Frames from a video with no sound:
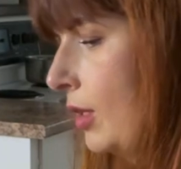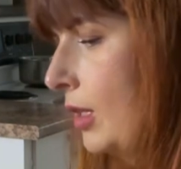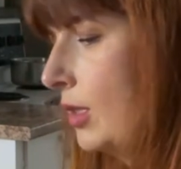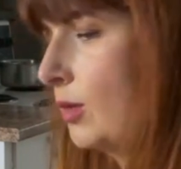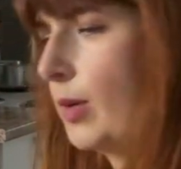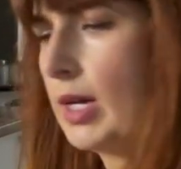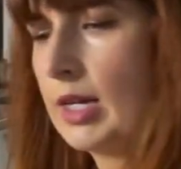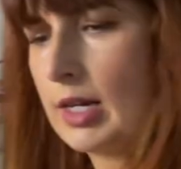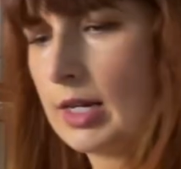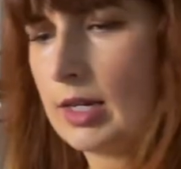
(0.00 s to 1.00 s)
This
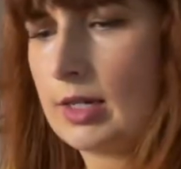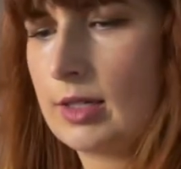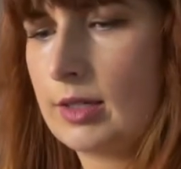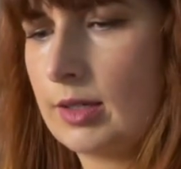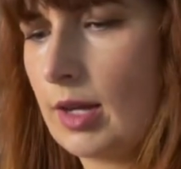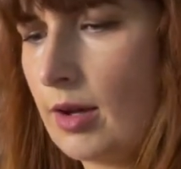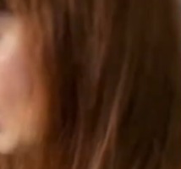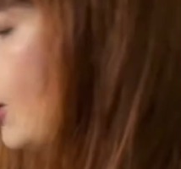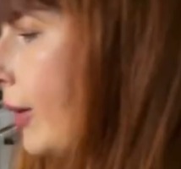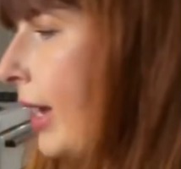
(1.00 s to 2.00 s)
one is,
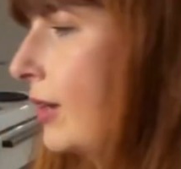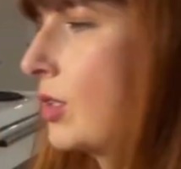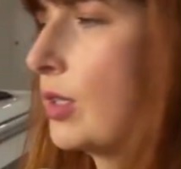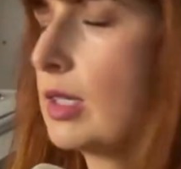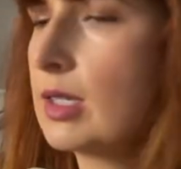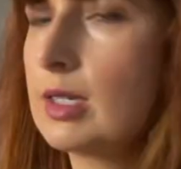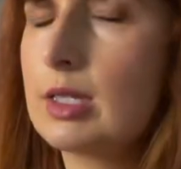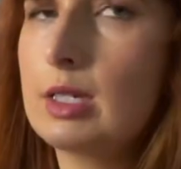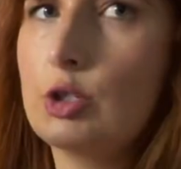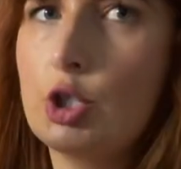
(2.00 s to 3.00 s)
okay, so this is
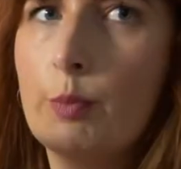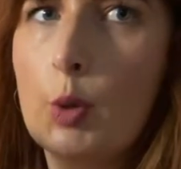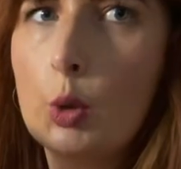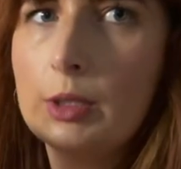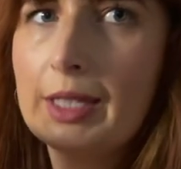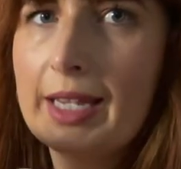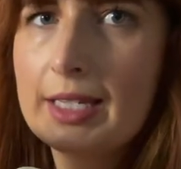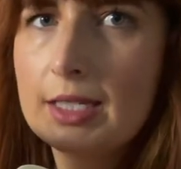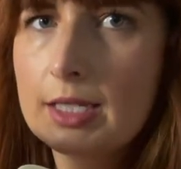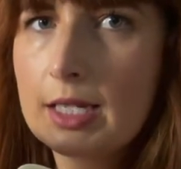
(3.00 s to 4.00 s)
the chipotle
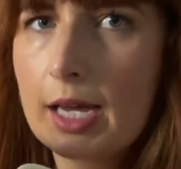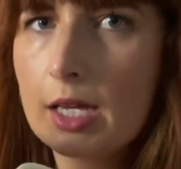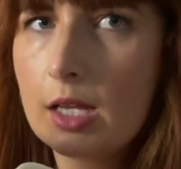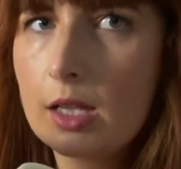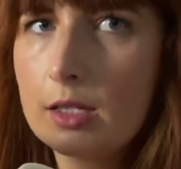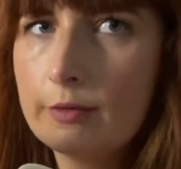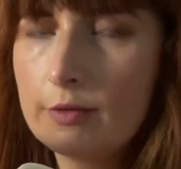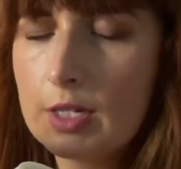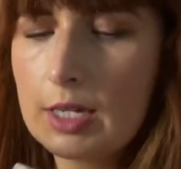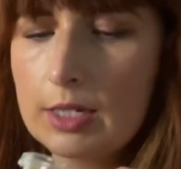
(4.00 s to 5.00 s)
style
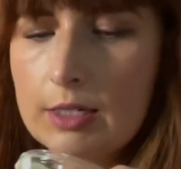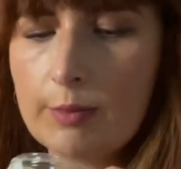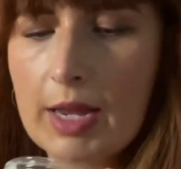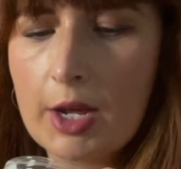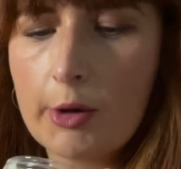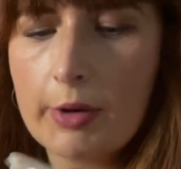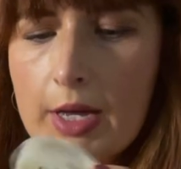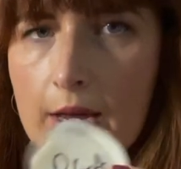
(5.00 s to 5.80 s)
vegan mayo,